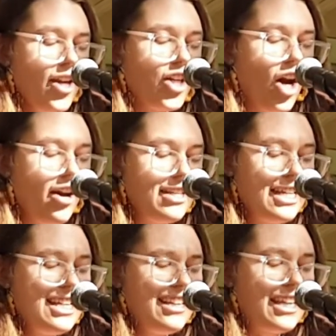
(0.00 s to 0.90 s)
God,
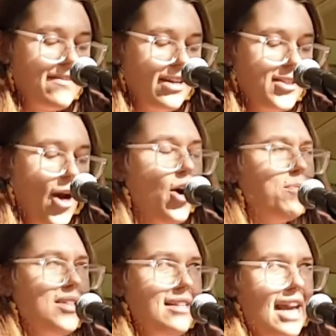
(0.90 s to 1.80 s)
give us
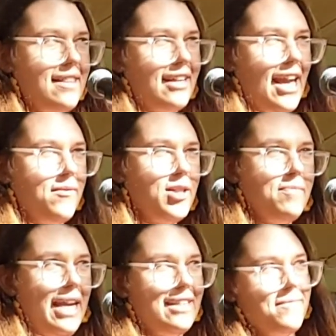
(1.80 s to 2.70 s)
hope to dare the
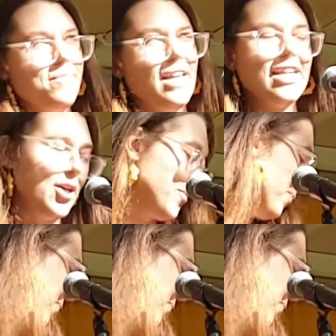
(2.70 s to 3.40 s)
counterbeat. Thank you.